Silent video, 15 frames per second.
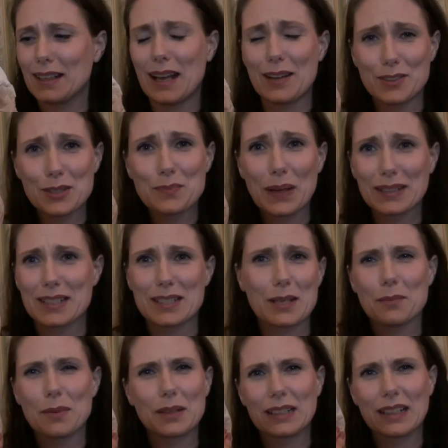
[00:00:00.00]
I just picked this
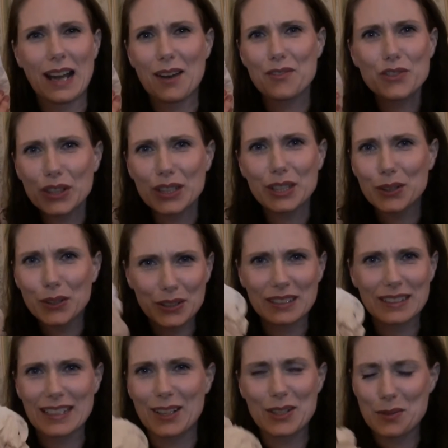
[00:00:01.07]
up and I'm like, I really
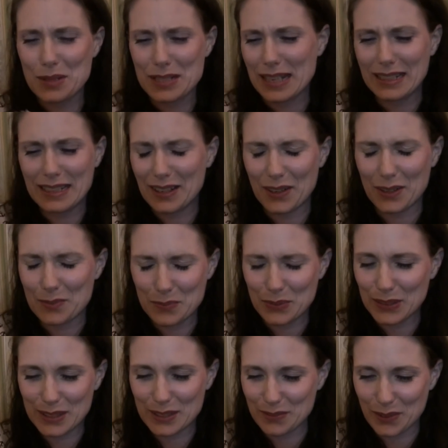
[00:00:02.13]
couldn't tell you what's in here. I
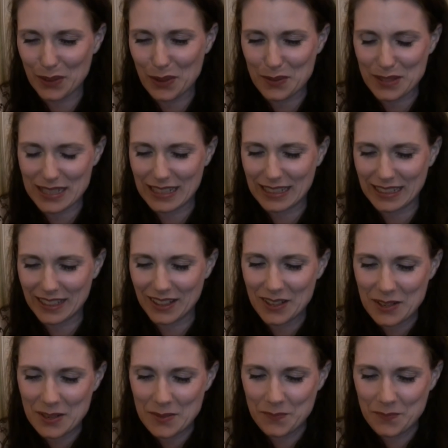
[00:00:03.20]
completely forgot what's in here.